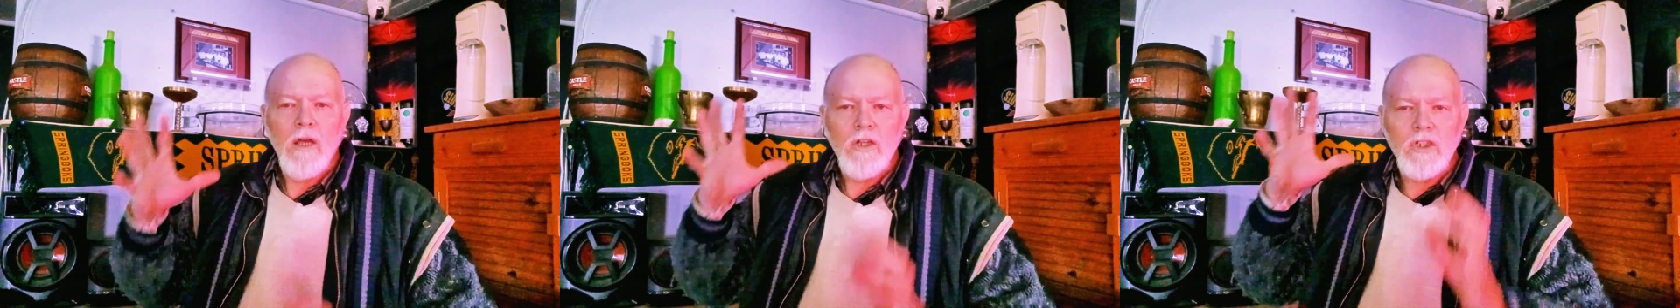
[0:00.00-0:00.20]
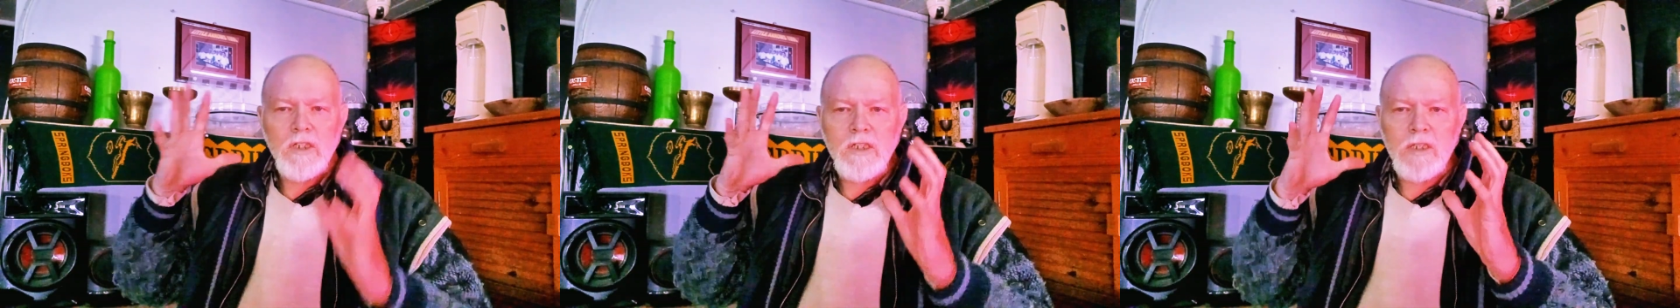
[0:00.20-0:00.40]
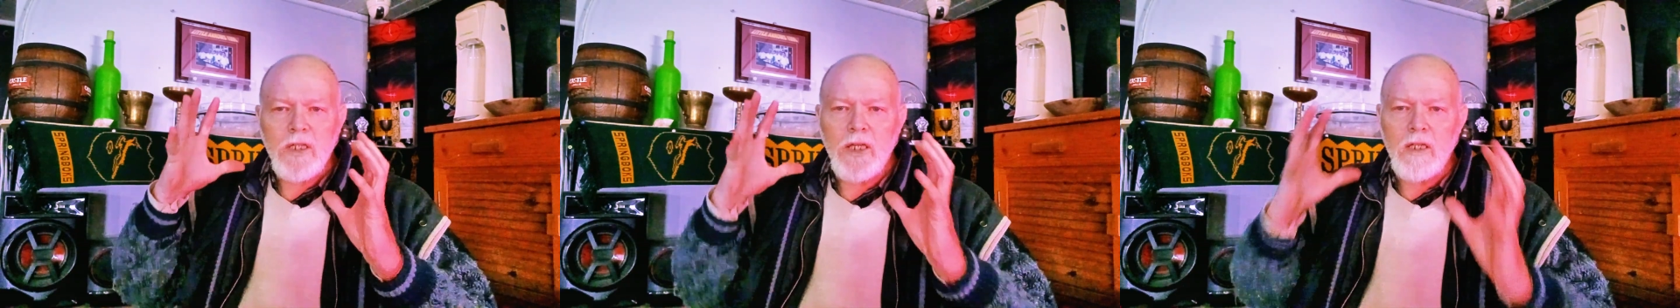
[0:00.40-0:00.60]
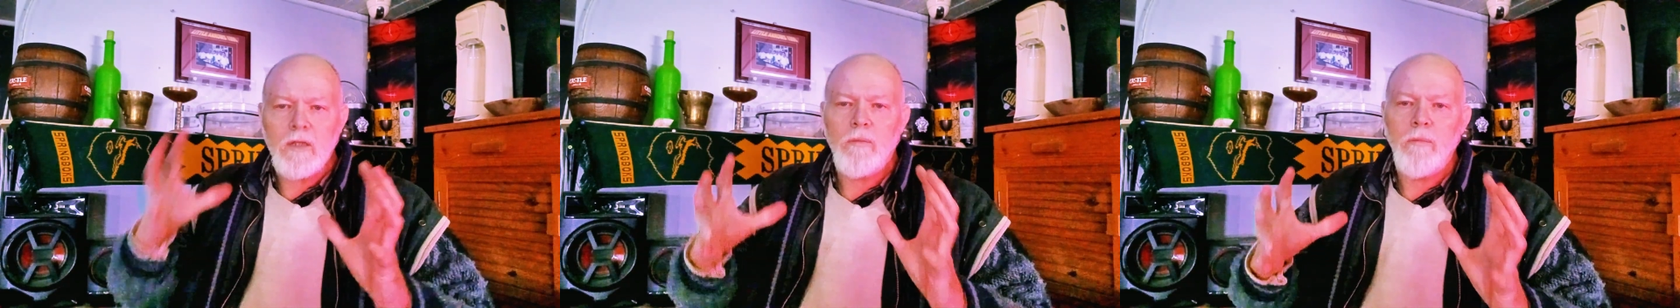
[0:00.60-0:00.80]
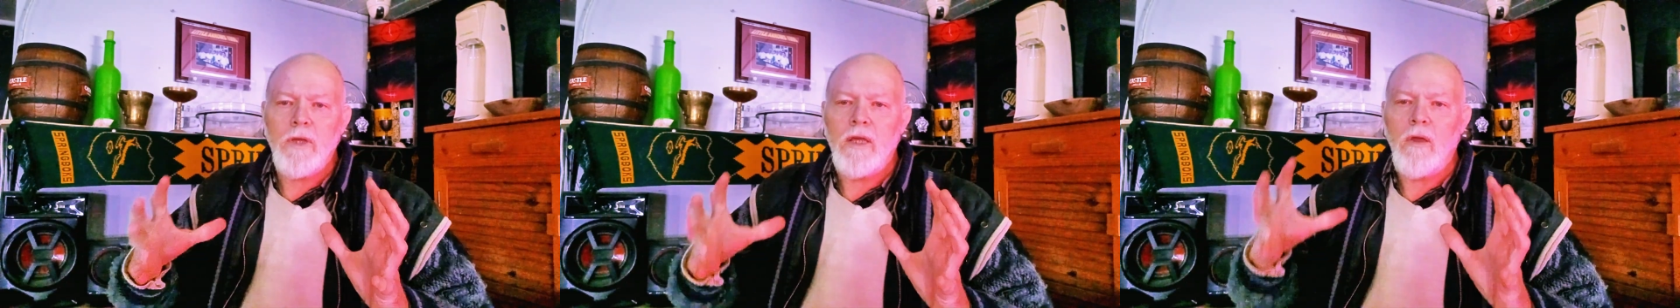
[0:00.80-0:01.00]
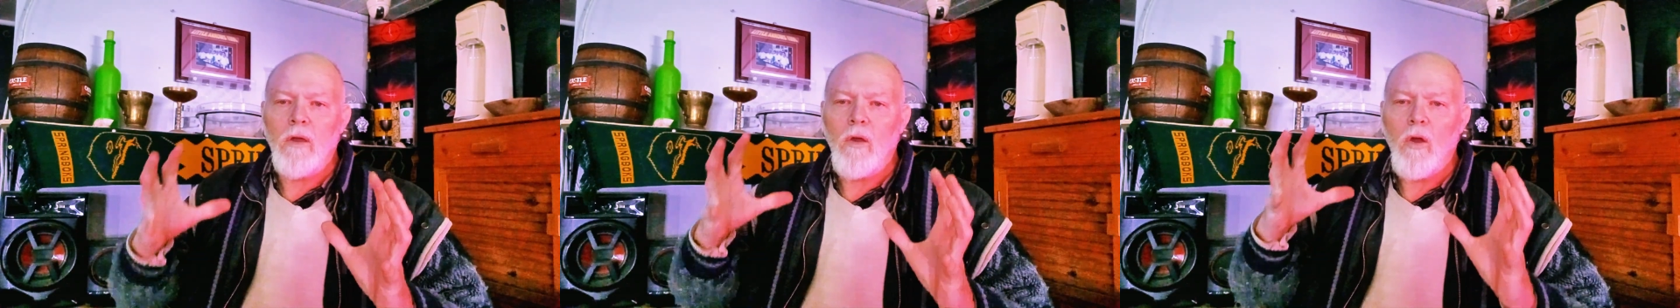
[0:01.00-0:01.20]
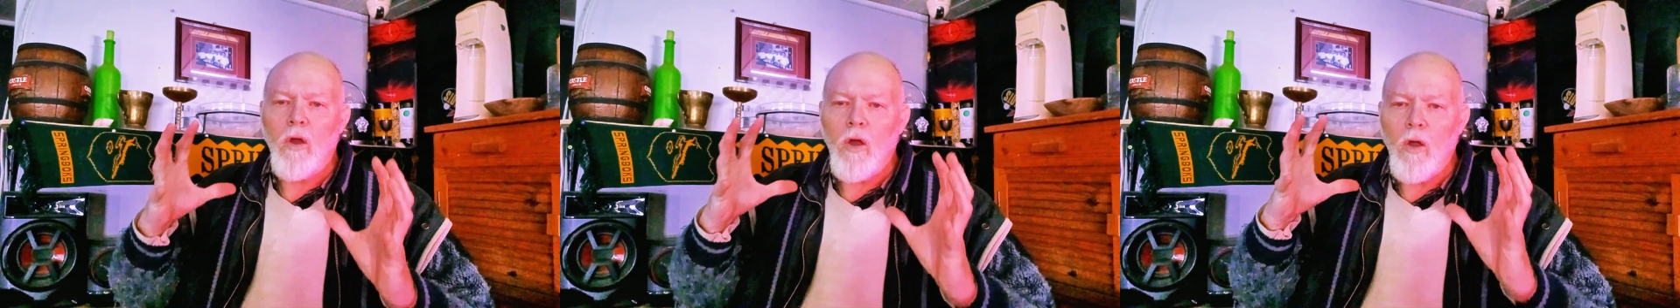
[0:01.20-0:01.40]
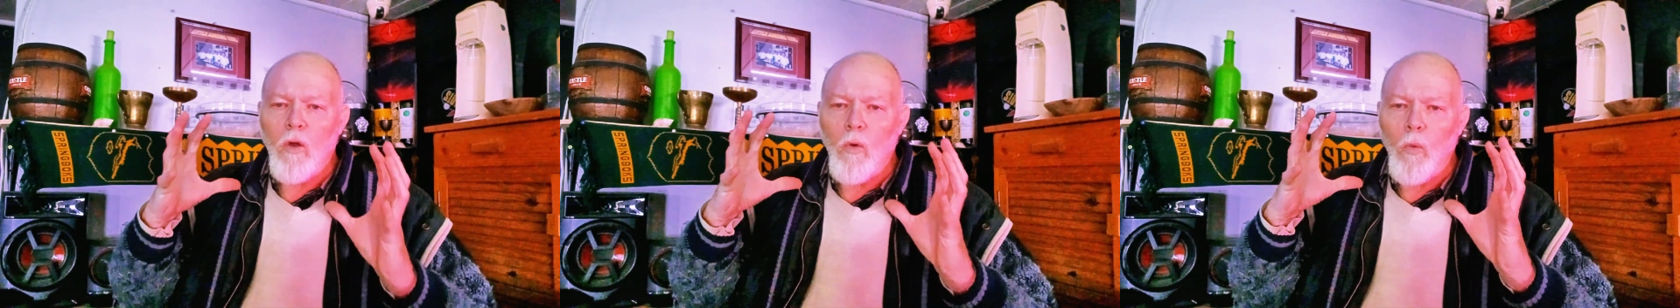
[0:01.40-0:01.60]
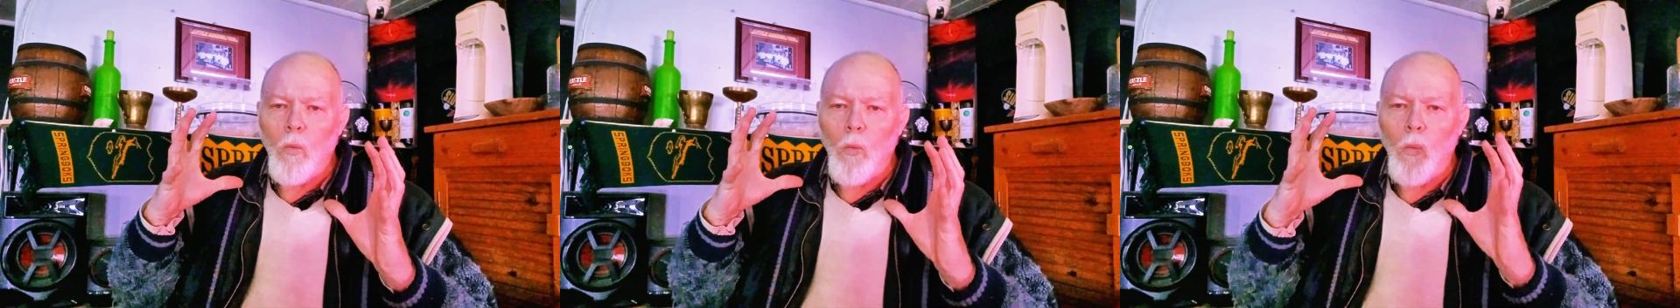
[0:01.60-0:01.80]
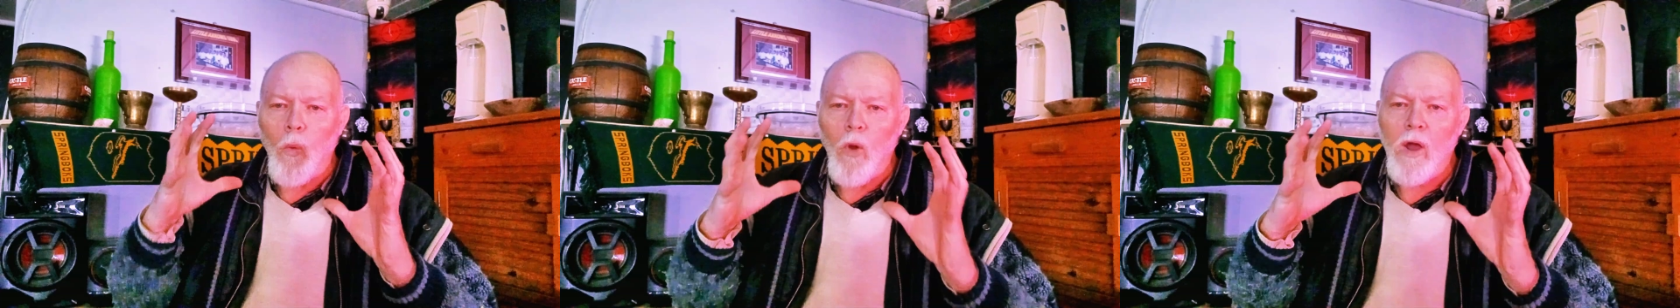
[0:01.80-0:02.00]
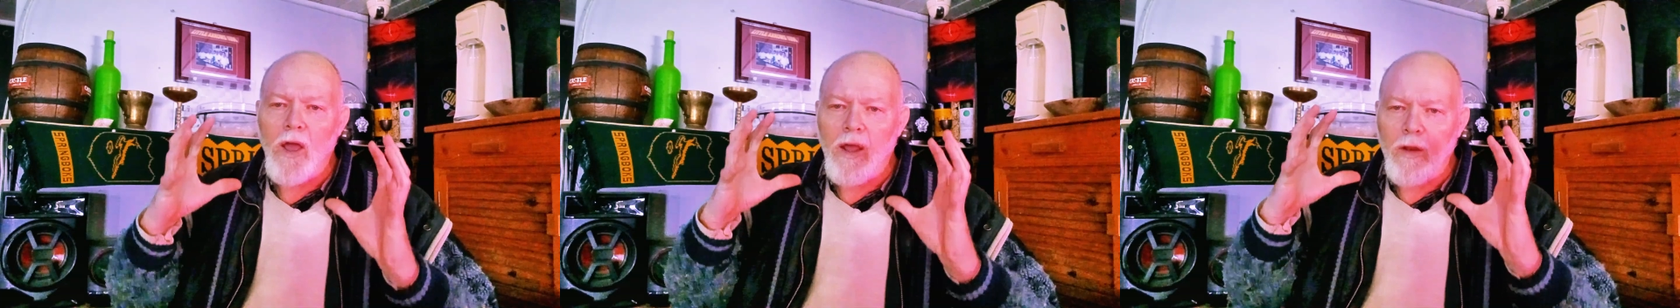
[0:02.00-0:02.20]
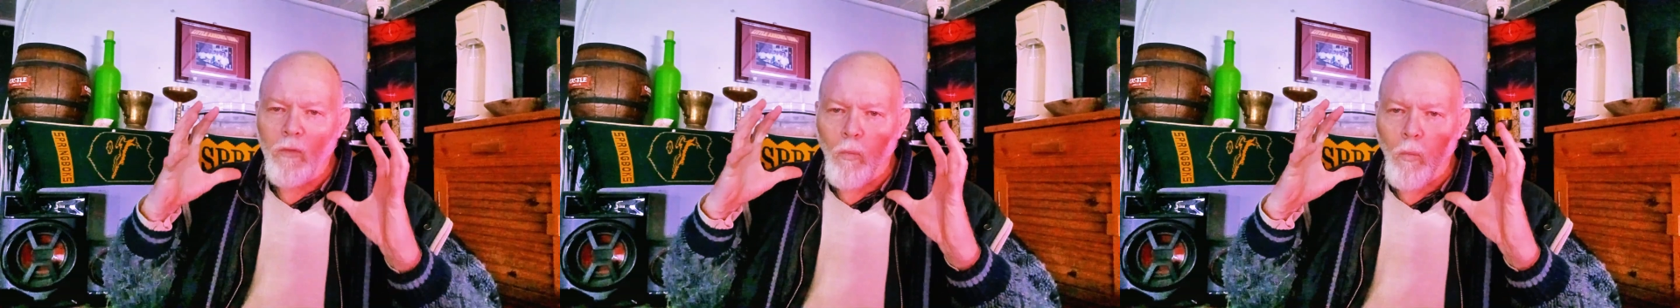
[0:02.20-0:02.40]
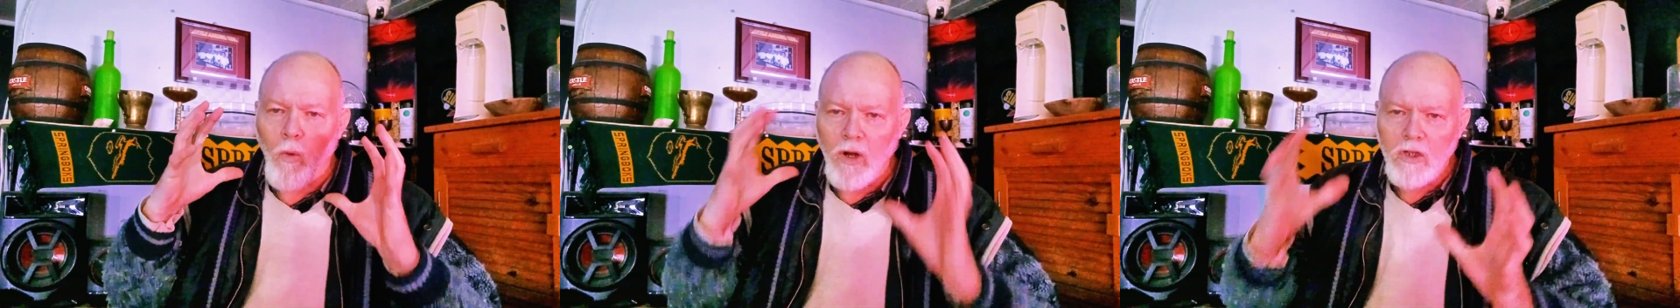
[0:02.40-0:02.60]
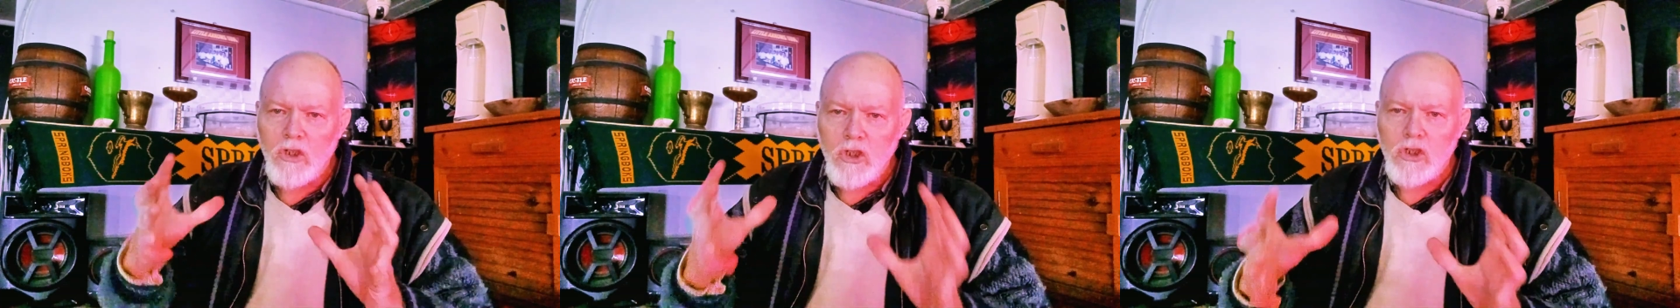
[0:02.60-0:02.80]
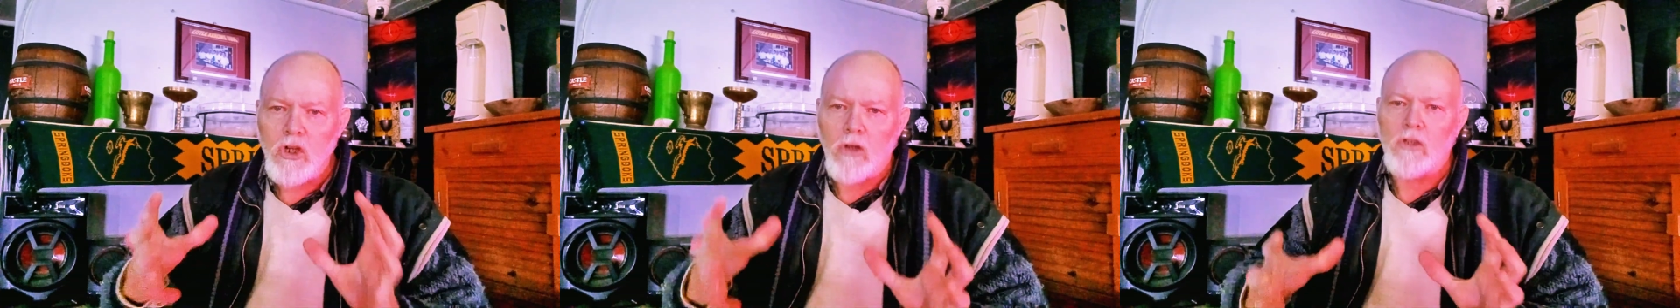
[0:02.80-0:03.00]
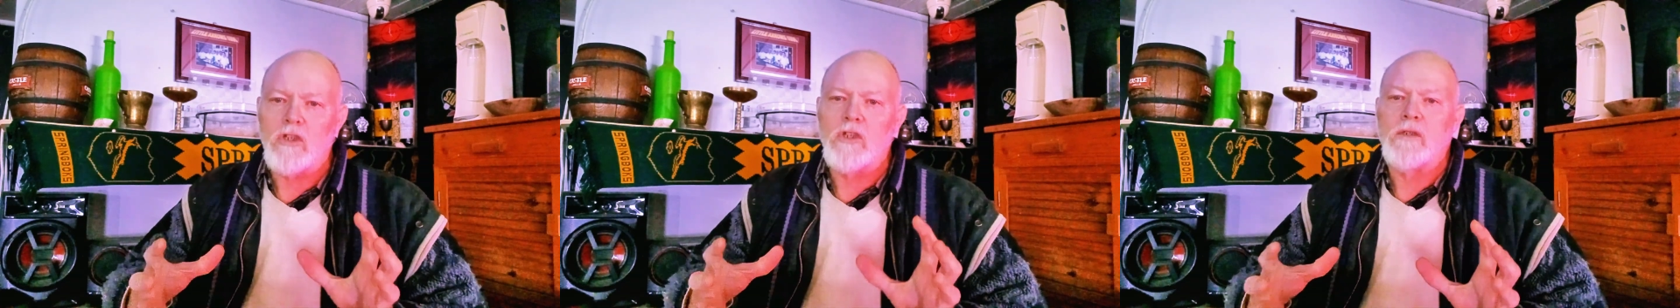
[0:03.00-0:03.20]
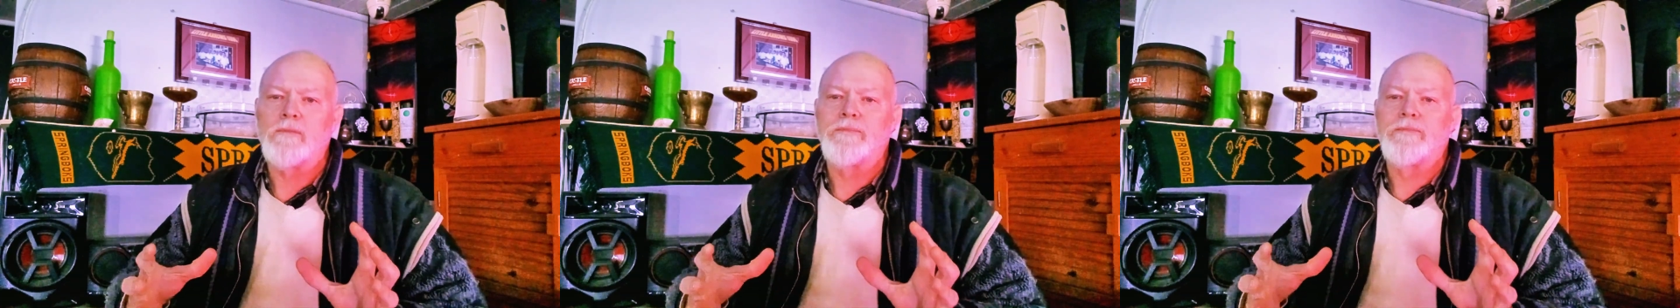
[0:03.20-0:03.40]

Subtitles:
just hit me in one shot.